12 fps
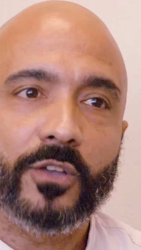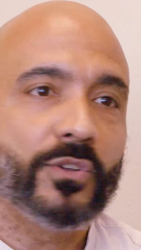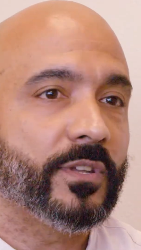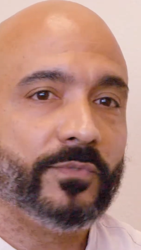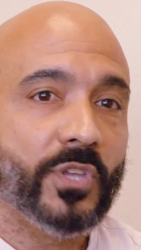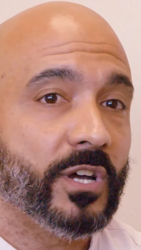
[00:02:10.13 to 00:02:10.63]

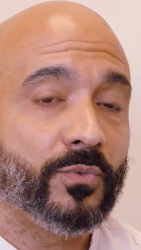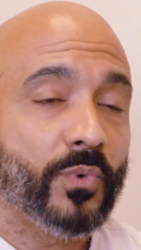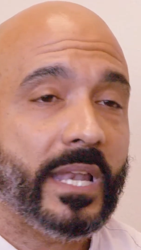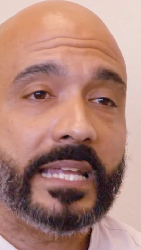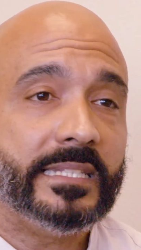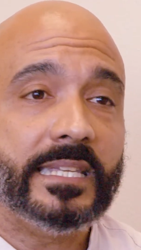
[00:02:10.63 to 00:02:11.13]
couldn't have done
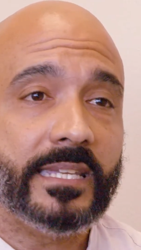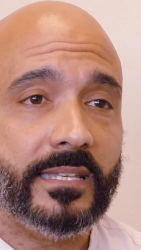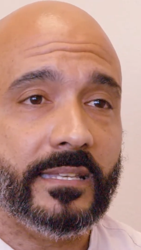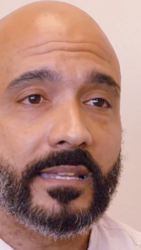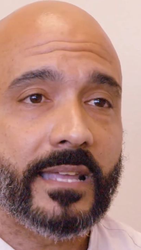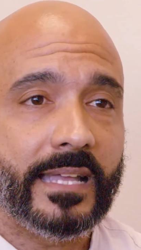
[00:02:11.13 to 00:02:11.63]
what I
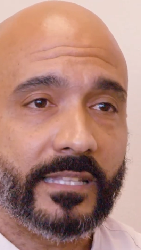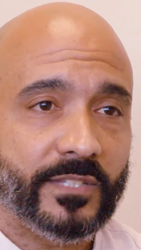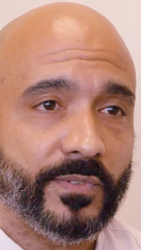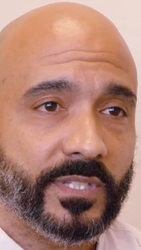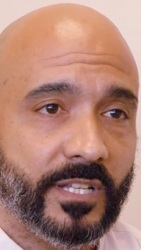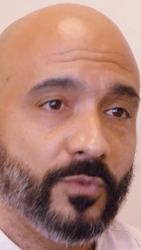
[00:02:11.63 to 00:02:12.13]
did at
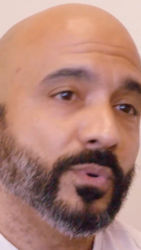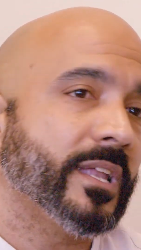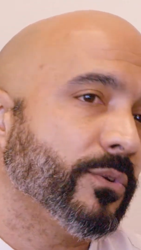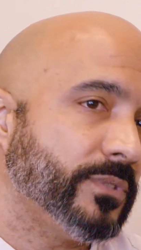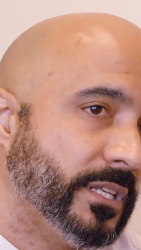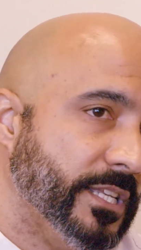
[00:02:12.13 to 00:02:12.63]
this facility
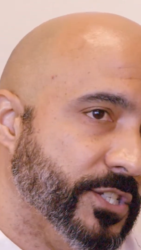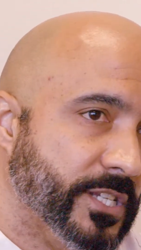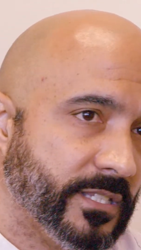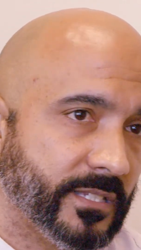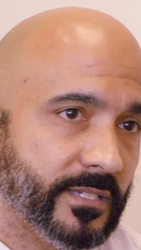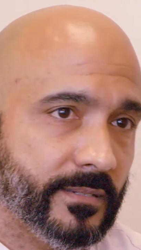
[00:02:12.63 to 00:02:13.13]
without Allegiance.